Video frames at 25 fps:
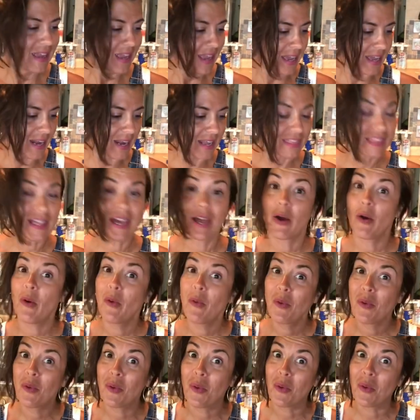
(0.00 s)
and I thought,
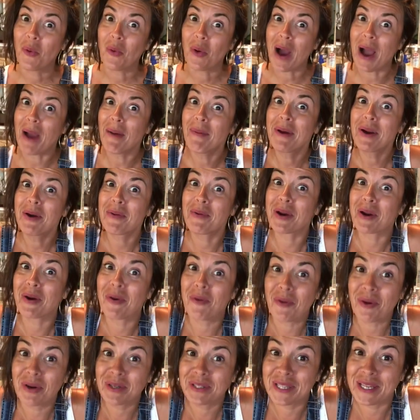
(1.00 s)
oh, I'm gonna
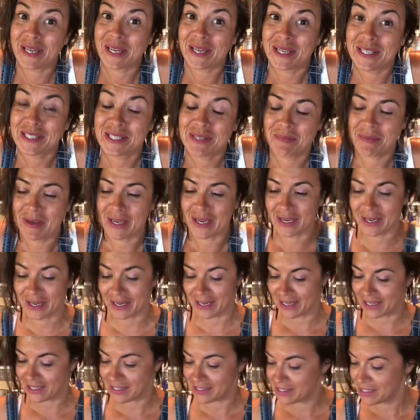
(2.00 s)
record this
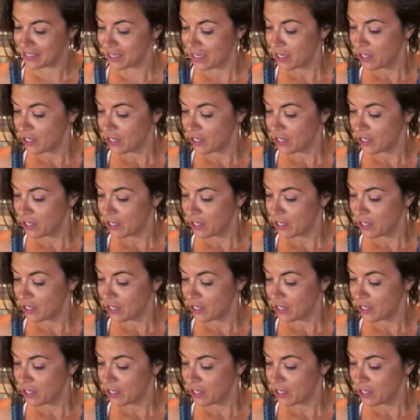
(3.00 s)
because